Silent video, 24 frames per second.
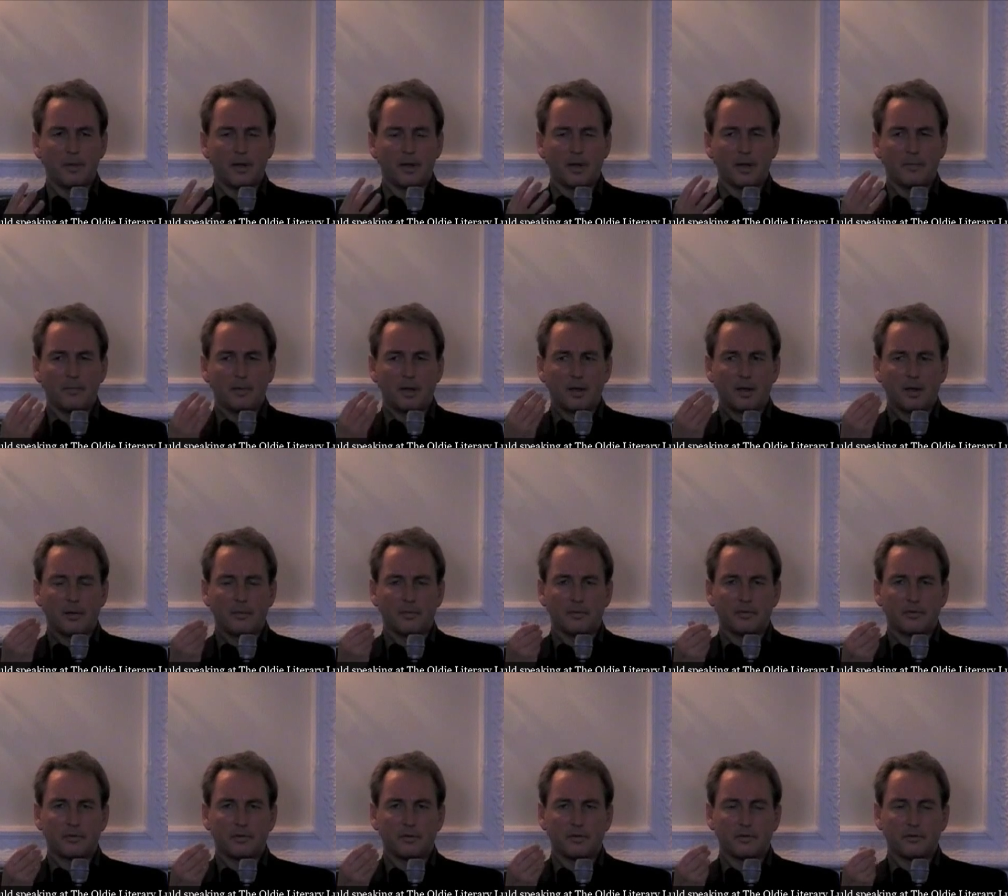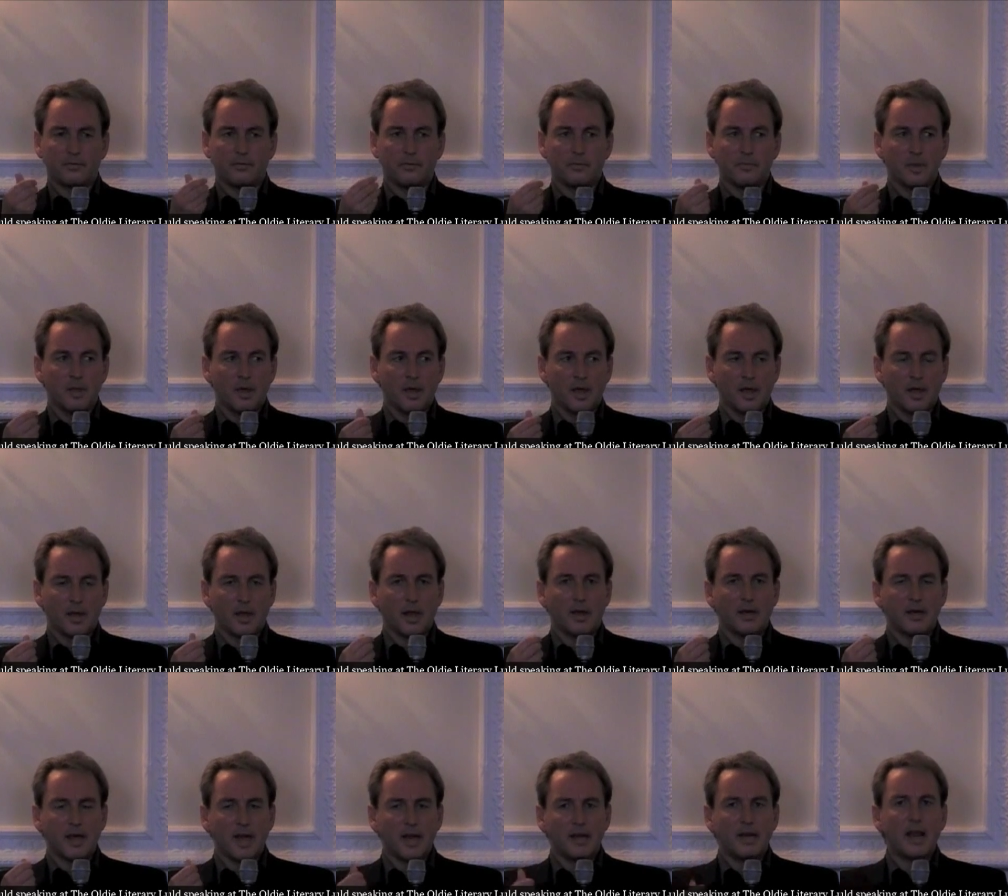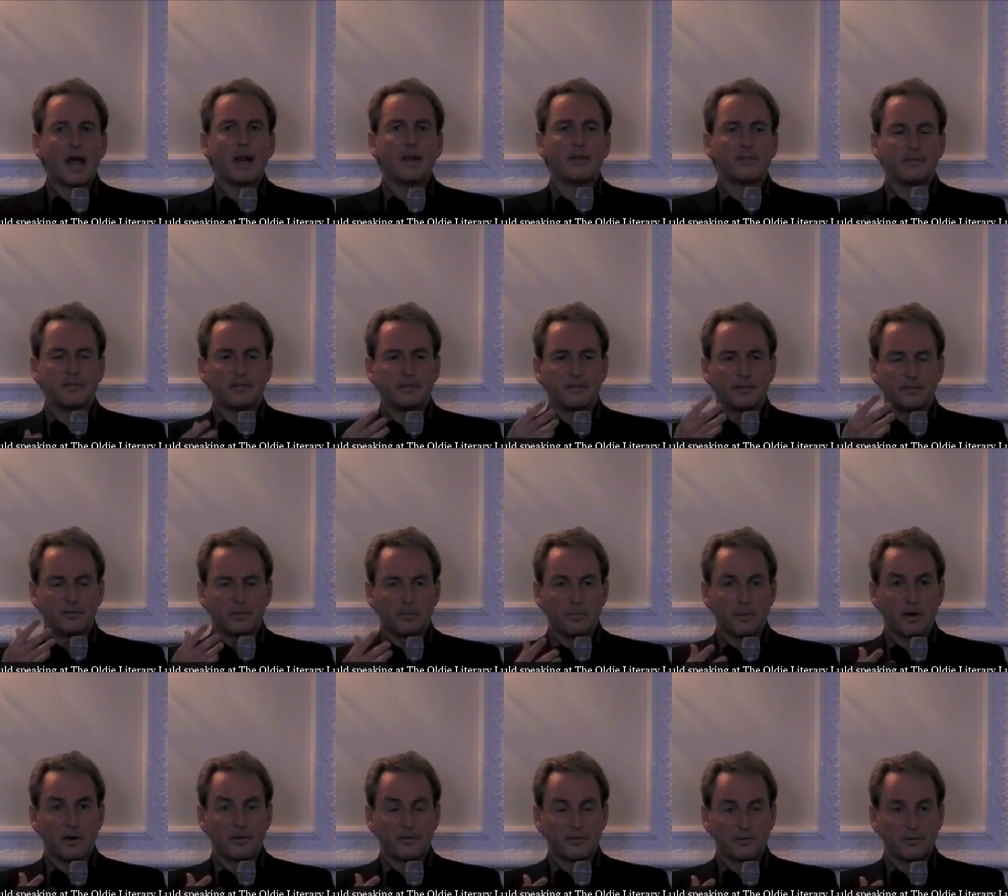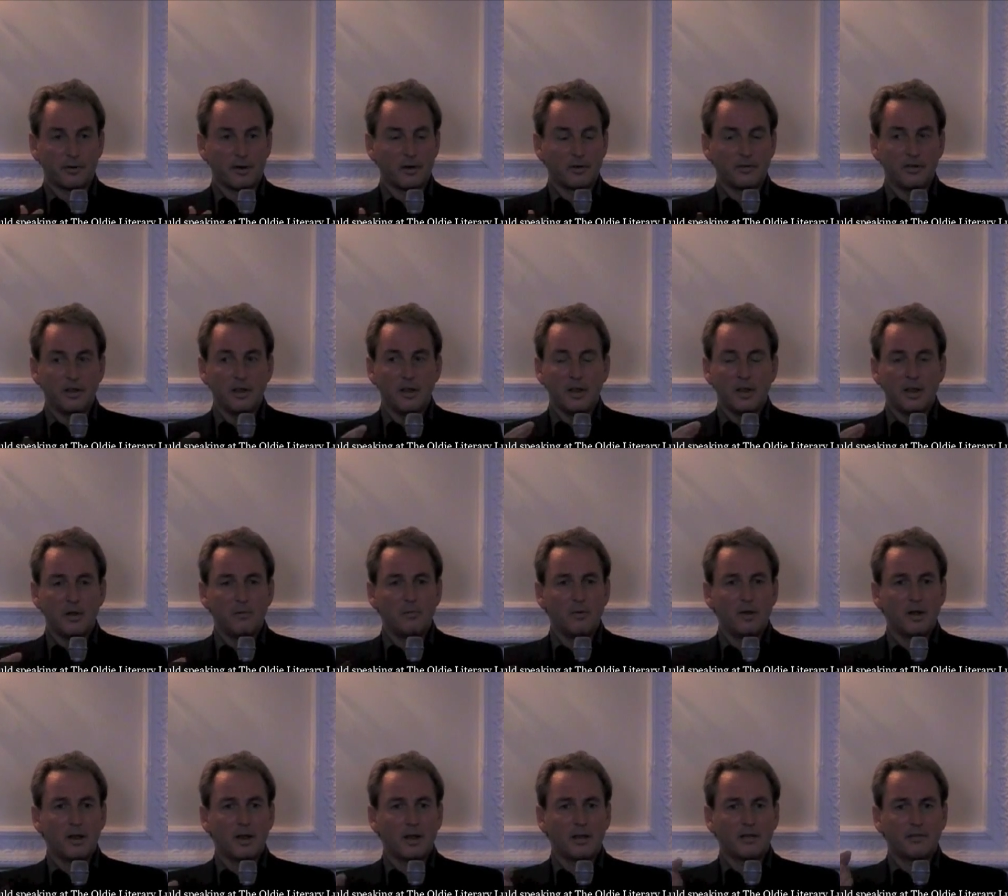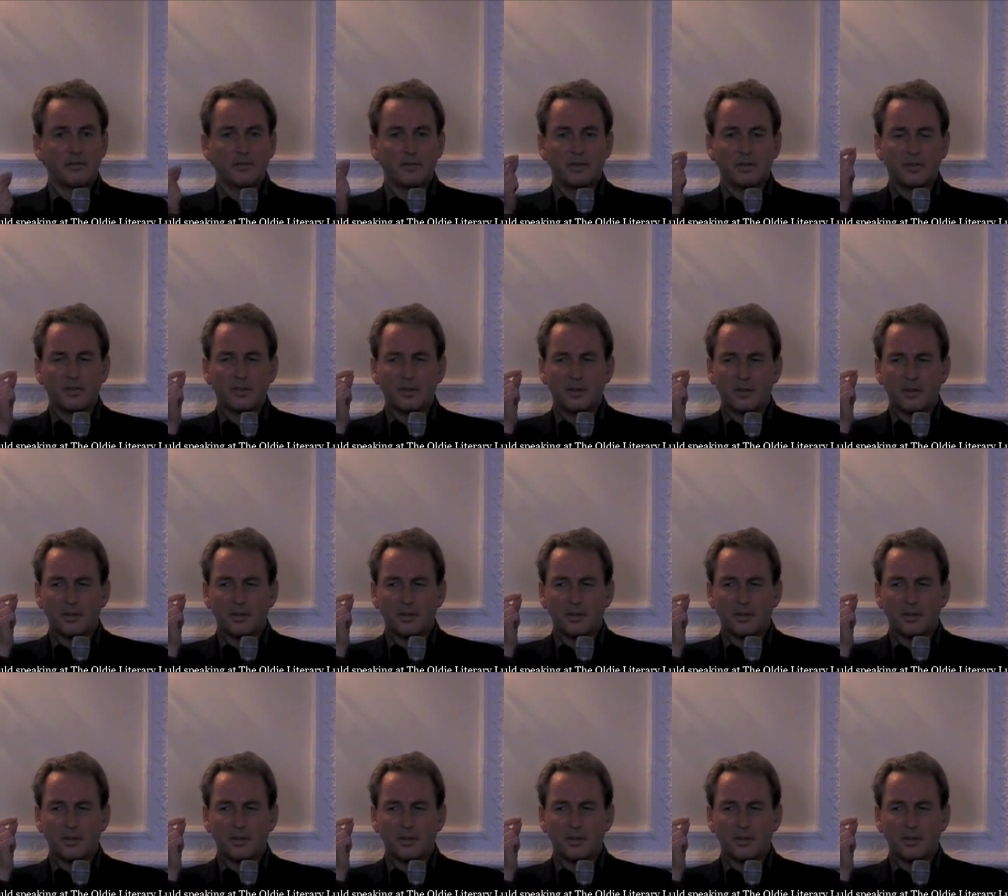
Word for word: um, um, sort of an analysis of brushstrokes and realized that